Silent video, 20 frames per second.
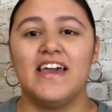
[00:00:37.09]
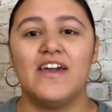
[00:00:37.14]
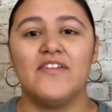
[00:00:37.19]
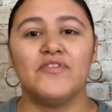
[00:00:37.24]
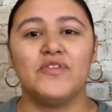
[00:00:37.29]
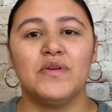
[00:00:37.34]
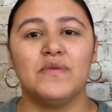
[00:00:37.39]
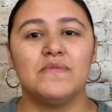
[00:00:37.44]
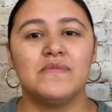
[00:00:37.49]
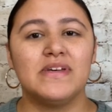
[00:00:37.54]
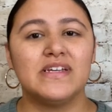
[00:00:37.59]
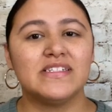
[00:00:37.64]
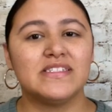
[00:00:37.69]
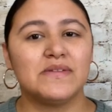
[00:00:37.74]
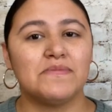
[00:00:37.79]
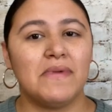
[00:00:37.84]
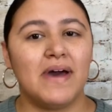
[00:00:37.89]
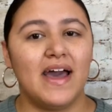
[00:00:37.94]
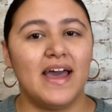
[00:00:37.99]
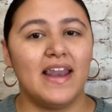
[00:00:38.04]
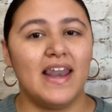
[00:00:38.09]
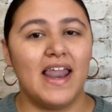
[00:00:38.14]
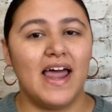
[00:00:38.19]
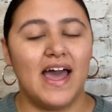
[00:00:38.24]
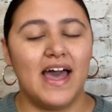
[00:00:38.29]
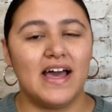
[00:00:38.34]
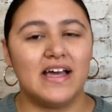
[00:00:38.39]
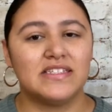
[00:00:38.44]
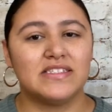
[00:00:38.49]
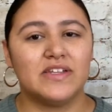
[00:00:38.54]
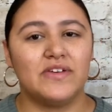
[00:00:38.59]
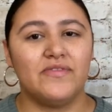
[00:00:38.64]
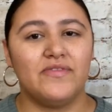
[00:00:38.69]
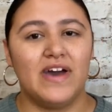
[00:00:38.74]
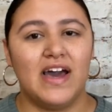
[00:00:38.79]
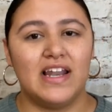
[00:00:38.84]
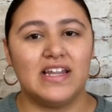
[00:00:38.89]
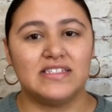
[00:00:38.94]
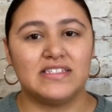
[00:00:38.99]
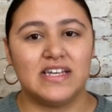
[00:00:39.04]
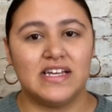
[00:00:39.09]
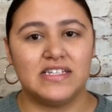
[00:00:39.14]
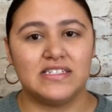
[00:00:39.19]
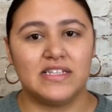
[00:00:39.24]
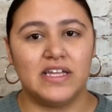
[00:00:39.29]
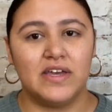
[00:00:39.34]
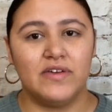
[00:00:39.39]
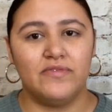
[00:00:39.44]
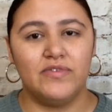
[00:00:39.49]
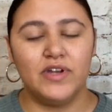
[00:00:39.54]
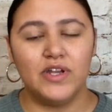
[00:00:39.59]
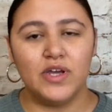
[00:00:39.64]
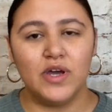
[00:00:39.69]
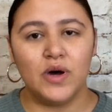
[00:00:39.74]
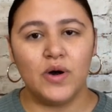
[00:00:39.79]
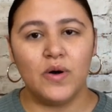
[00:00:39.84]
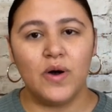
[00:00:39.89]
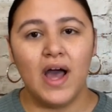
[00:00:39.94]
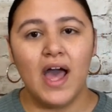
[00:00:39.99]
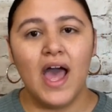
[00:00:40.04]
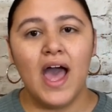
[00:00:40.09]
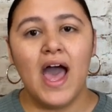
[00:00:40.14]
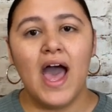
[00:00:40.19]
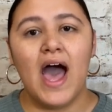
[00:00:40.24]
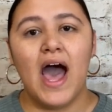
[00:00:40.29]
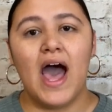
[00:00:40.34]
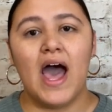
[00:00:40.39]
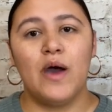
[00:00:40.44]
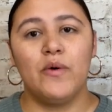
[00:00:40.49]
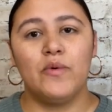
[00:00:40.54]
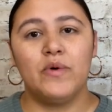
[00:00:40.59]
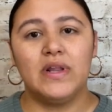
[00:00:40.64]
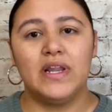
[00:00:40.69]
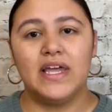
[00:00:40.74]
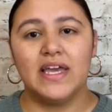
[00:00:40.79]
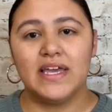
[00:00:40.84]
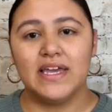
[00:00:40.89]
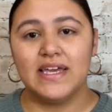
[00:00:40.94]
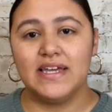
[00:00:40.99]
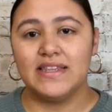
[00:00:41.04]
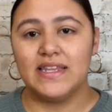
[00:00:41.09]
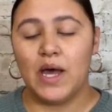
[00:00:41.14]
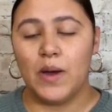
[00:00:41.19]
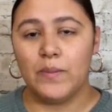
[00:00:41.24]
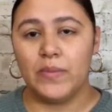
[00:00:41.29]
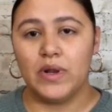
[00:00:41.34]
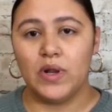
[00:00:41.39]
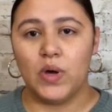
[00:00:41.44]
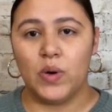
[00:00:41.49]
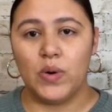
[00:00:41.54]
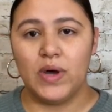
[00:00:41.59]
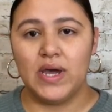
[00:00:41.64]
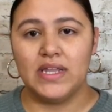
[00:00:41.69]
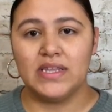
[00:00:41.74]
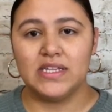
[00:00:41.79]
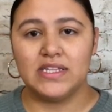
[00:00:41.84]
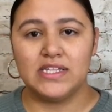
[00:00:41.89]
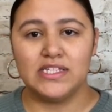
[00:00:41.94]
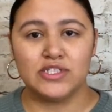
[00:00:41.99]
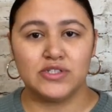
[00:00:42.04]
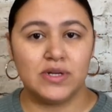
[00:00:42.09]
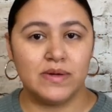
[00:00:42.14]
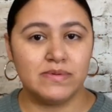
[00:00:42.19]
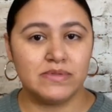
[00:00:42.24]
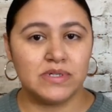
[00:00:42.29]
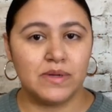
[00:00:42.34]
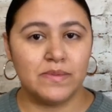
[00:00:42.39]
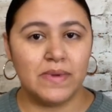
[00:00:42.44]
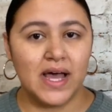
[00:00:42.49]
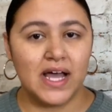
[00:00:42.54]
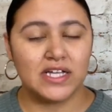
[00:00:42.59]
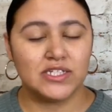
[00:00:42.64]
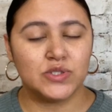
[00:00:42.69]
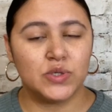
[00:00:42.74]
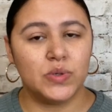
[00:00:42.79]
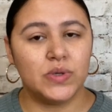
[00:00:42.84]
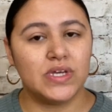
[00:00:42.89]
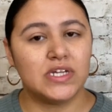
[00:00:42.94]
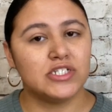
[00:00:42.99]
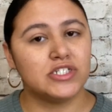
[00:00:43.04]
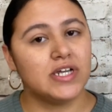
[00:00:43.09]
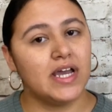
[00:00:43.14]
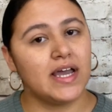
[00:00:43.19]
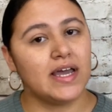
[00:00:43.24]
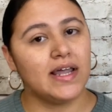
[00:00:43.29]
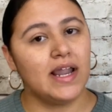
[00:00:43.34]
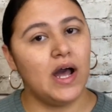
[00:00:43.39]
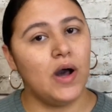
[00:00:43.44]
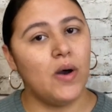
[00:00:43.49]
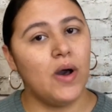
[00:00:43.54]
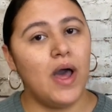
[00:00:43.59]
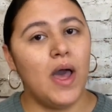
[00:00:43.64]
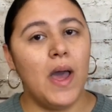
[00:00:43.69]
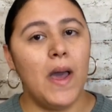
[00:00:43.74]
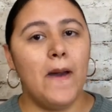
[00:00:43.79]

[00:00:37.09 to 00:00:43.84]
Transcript: If you missed my last Valentine's Day video, I will link it down below in the description box so you can check it out.